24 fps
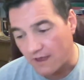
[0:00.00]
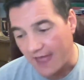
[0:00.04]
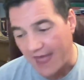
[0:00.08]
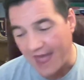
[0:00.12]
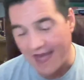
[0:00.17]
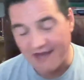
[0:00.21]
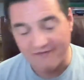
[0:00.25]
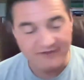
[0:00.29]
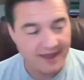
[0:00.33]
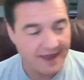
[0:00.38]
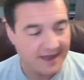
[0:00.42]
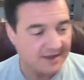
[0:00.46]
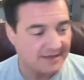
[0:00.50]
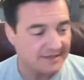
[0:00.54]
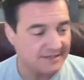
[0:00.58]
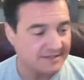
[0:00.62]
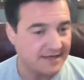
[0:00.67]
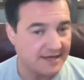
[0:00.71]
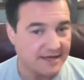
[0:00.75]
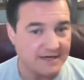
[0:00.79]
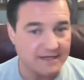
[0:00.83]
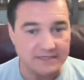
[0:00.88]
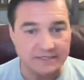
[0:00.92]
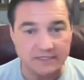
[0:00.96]

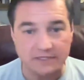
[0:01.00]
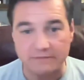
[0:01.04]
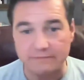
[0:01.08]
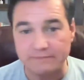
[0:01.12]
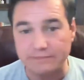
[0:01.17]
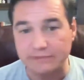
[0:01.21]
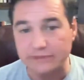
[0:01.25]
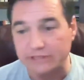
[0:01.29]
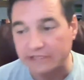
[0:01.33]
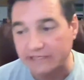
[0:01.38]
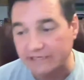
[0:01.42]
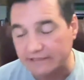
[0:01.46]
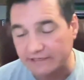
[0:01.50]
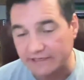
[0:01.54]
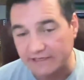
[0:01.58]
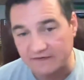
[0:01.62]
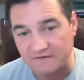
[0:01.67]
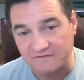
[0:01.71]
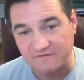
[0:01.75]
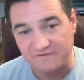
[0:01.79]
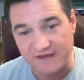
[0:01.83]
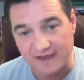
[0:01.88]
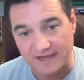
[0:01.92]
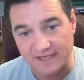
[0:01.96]
Afghanistan is completely
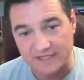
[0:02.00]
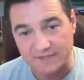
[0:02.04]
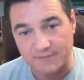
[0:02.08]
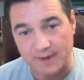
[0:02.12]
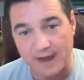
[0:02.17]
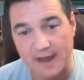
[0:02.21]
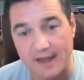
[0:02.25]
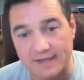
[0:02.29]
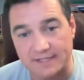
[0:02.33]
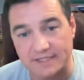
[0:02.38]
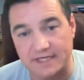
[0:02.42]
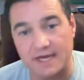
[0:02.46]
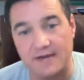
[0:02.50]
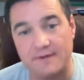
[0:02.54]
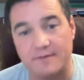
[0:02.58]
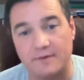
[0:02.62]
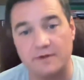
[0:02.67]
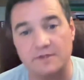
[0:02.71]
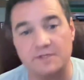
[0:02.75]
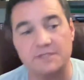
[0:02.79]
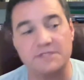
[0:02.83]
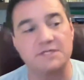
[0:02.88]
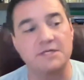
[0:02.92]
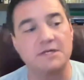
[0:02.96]
infenced by its
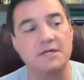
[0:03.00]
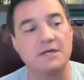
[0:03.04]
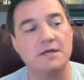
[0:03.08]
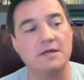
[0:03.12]
neighbors.